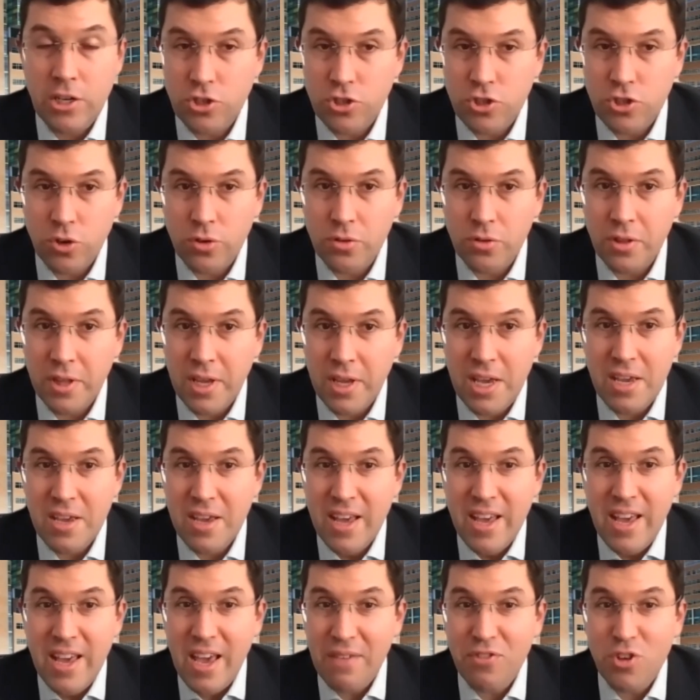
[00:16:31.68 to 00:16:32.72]

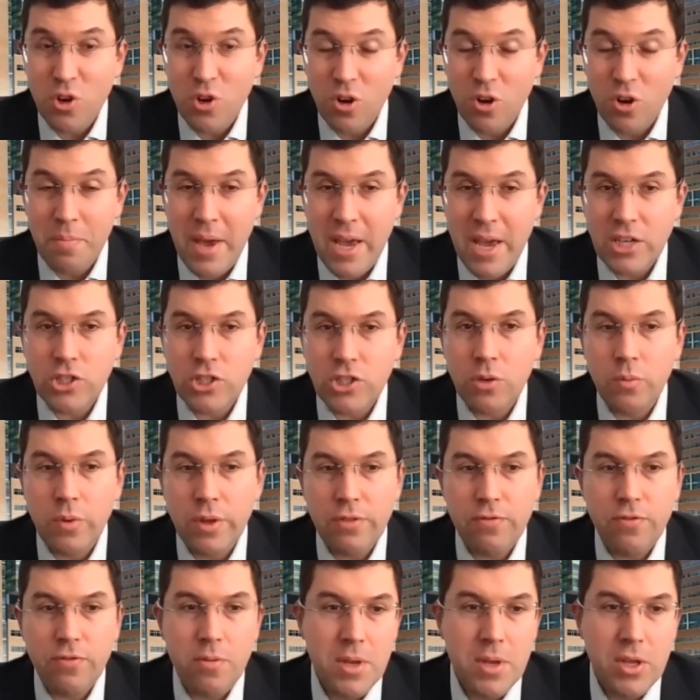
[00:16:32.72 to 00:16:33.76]
certainly if you're a patient
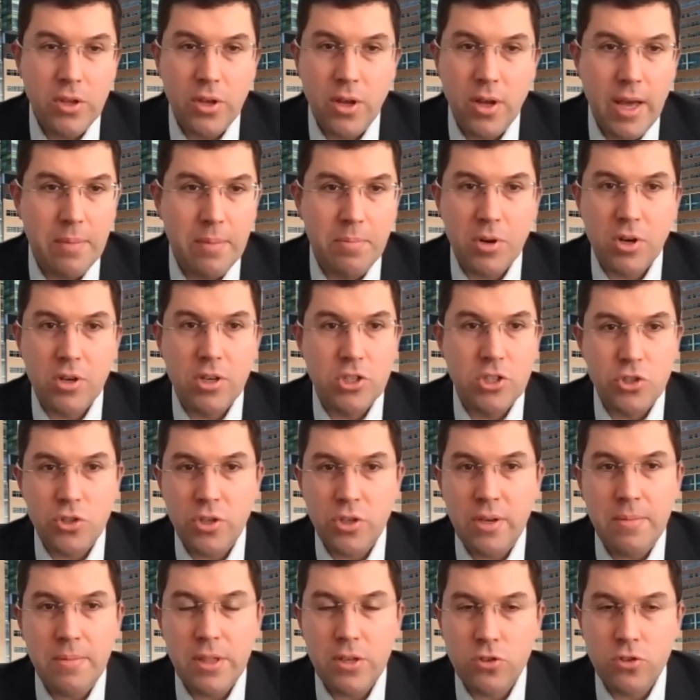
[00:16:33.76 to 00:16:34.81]
with familial
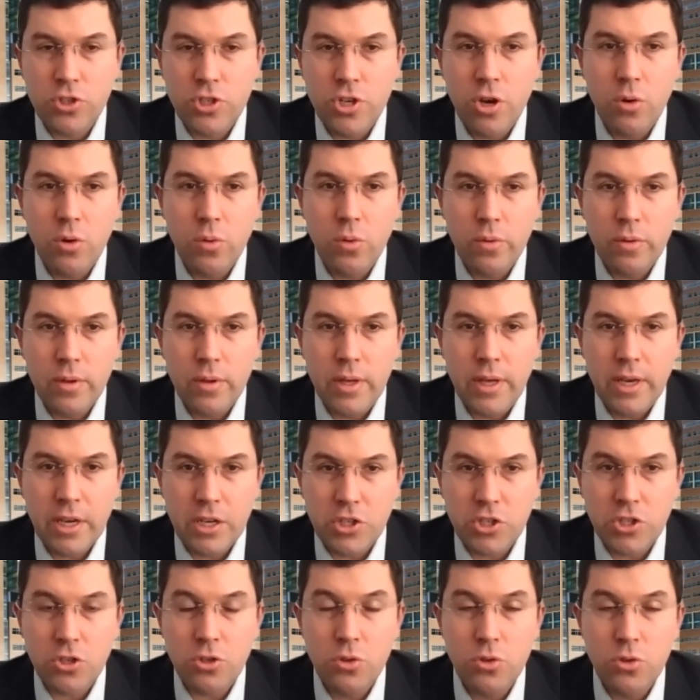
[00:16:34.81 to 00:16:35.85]
hypercholesterolemia, there's no
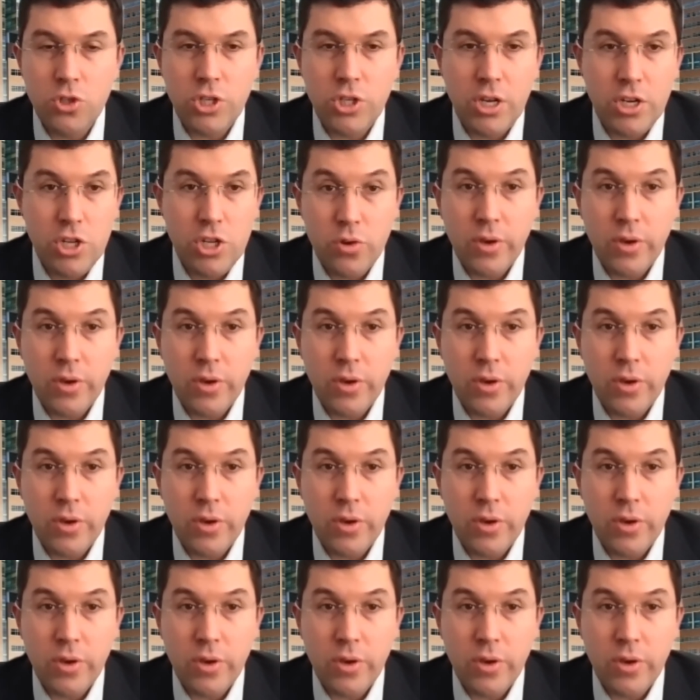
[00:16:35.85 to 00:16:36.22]
exclusion.